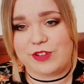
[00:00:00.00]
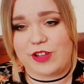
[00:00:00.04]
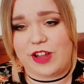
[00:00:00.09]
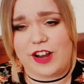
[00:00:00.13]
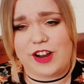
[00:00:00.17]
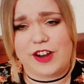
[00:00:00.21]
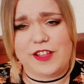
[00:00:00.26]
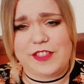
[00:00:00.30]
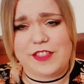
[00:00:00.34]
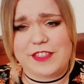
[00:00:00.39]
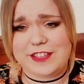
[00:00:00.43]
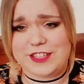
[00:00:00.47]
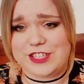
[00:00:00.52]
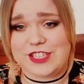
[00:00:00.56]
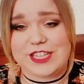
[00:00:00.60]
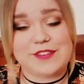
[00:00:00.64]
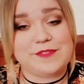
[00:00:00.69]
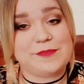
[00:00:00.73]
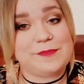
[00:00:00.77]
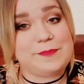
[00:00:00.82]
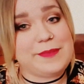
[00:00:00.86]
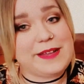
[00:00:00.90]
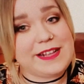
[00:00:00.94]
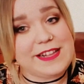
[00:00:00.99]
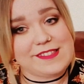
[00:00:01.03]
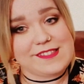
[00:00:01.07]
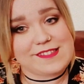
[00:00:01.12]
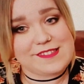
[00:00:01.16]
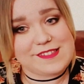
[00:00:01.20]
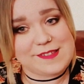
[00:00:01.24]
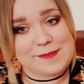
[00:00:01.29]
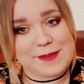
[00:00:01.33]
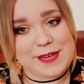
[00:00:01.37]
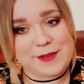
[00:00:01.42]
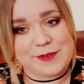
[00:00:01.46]
and I don't think she even
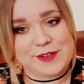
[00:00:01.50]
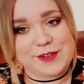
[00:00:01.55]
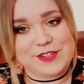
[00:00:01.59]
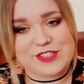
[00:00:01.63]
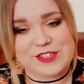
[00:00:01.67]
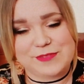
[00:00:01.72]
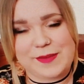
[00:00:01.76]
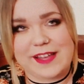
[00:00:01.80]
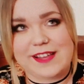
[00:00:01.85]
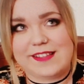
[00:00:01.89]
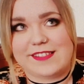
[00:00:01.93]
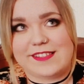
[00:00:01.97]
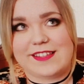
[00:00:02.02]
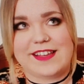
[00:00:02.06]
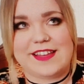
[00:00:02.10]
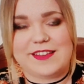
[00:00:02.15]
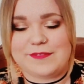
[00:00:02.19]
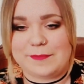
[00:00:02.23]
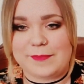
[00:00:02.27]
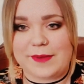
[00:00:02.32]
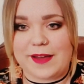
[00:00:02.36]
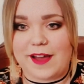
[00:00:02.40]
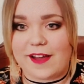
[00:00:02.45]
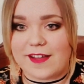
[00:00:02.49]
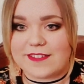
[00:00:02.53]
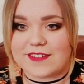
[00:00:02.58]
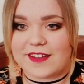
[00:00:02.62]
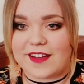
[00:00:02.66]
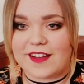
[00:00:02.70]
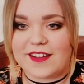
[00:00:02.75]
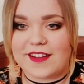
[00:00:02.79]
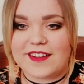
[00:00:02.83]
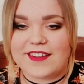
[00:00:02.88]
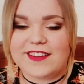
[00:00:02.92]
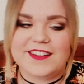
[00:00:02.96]
means to be, which makes it even
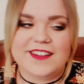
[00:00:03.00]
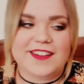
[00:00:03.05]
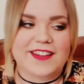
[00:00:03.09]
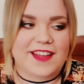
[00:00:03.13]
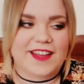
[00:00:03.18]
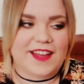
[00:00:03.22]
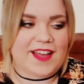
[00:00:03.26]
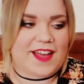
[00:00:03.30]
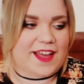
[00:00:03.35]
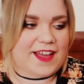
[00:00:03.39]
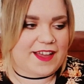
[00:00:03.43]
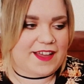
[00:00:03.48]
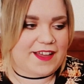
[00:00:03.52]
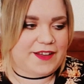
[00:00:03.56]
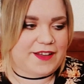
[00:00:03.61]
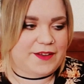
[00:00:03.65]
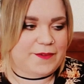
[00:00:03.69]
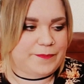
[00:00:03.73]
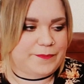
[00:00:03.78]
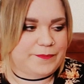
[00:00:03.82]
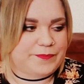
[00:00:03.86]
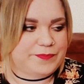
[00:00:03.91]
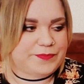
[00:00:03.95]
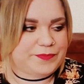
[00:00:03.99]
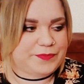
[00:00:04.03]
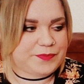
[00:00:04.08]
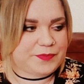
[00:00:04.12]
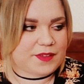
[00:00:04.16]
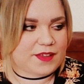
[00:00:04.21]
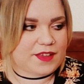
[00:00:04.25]
better. And